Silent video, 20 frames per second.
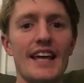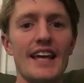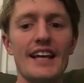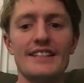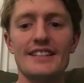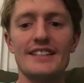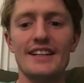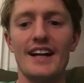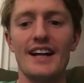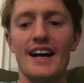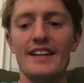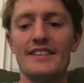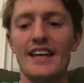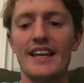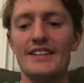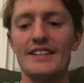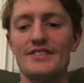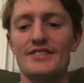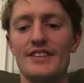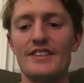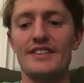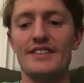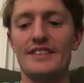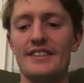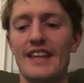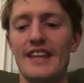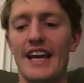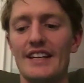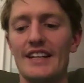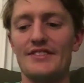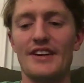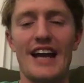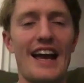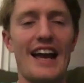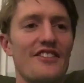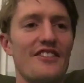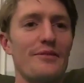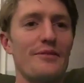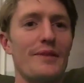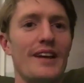Thanks a lot. Thanks for
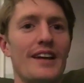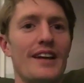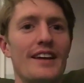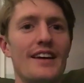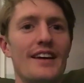having me.